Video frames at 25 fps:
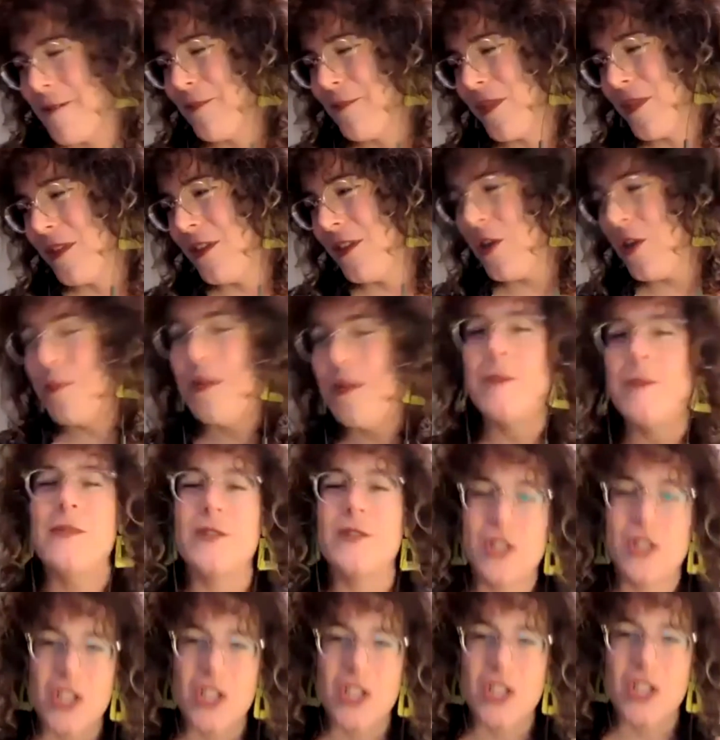new
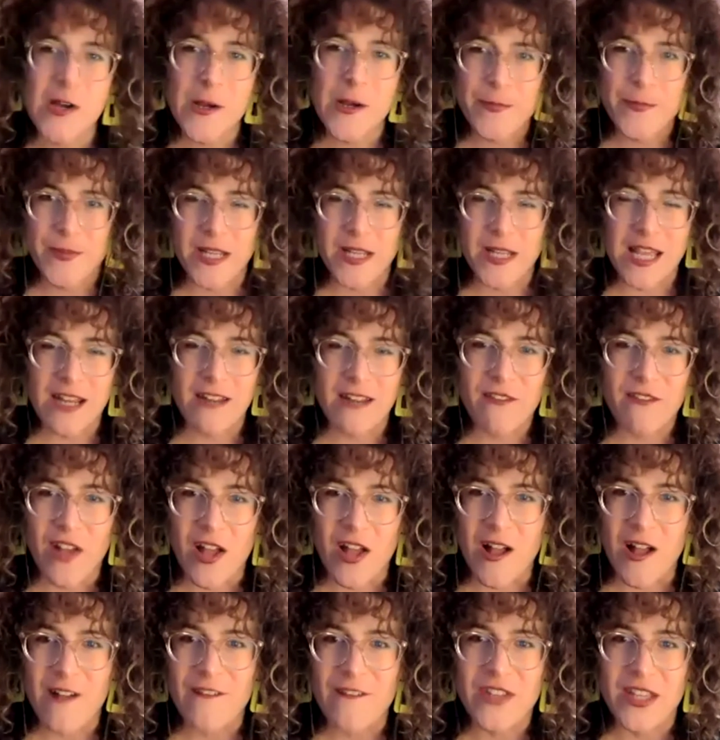people show up and get
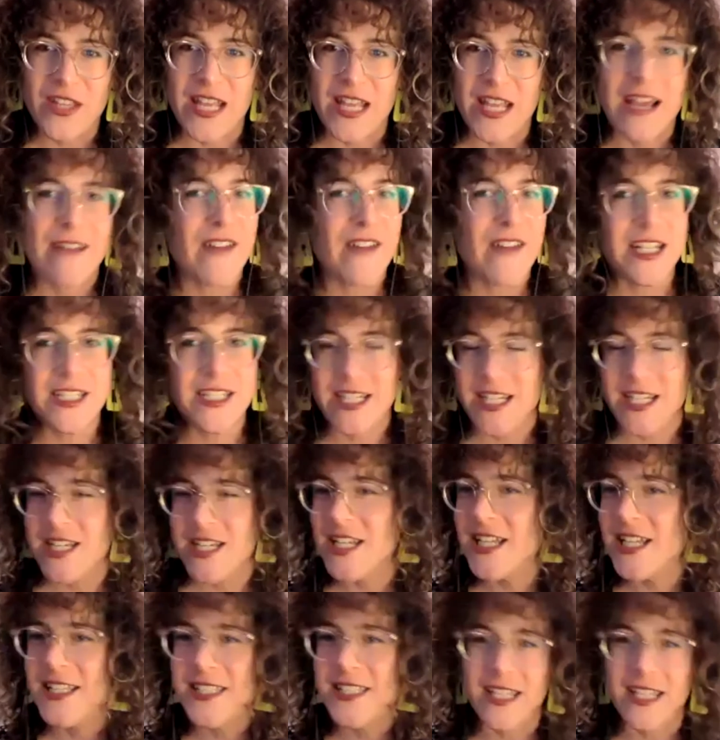involved, and they have
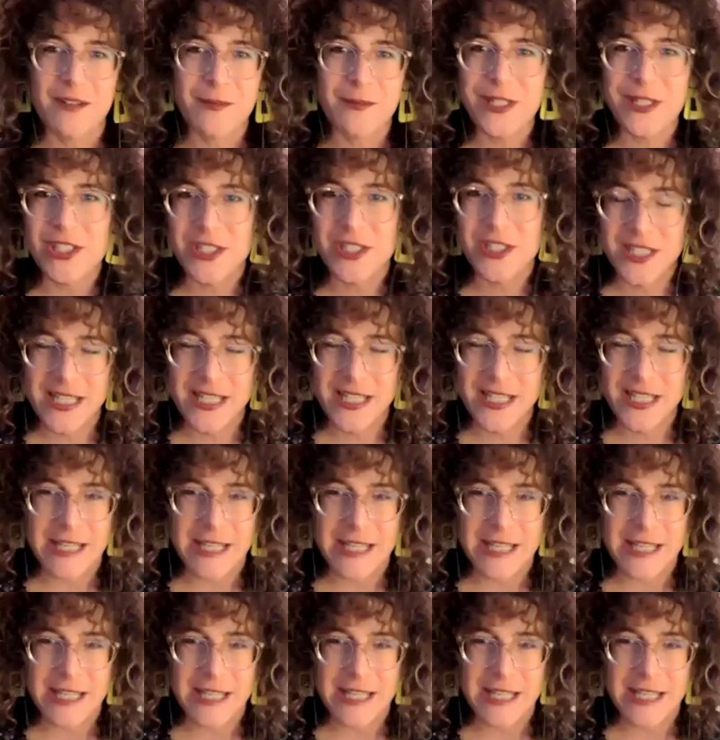ideas, and we just keep
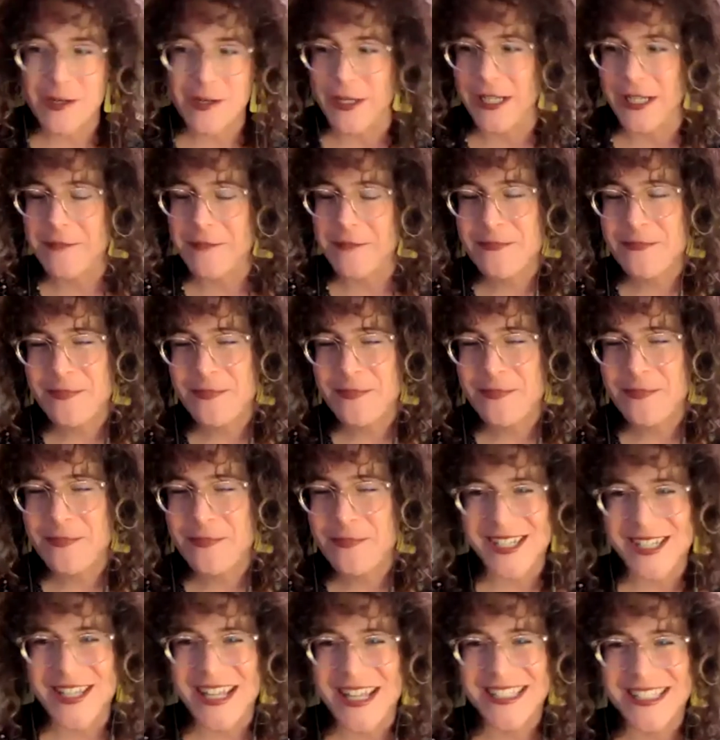going and going.
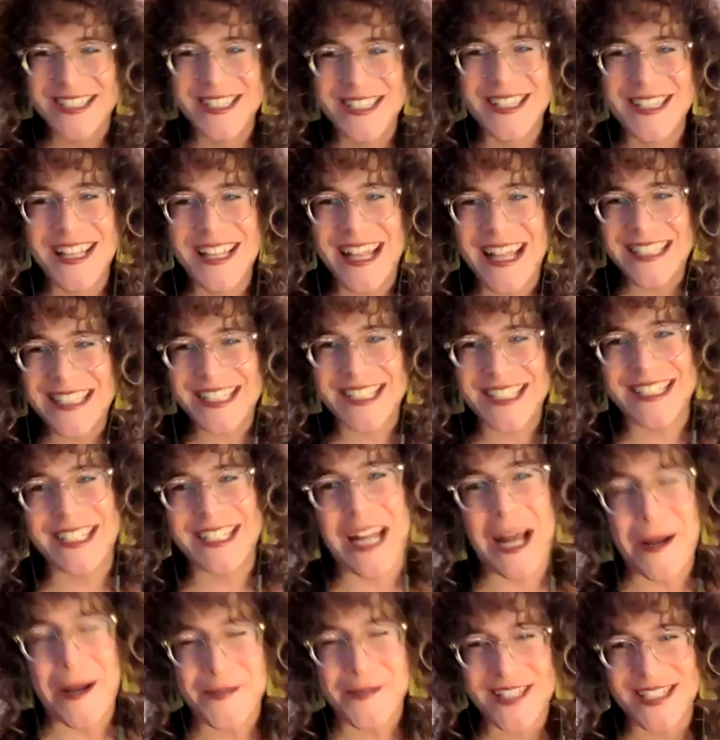So that's a
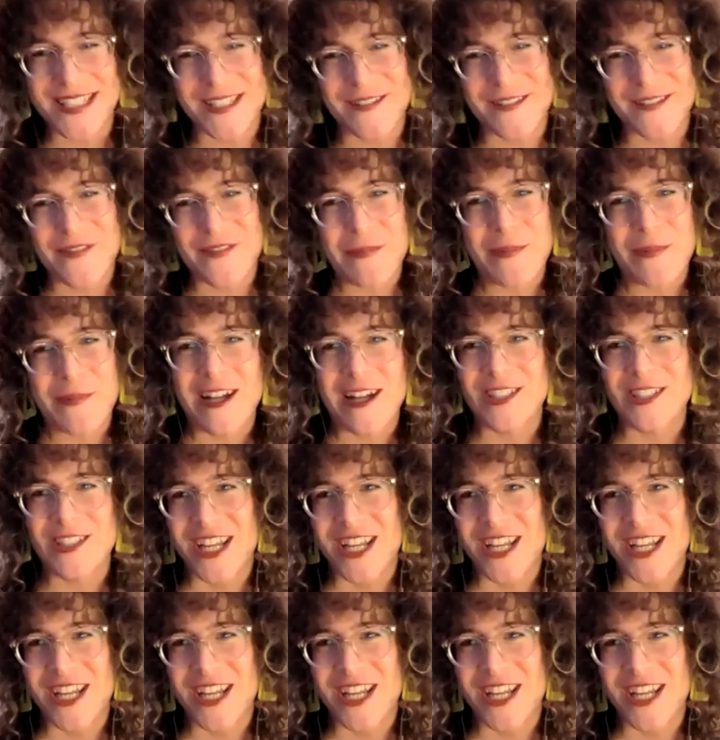synopsis of the project.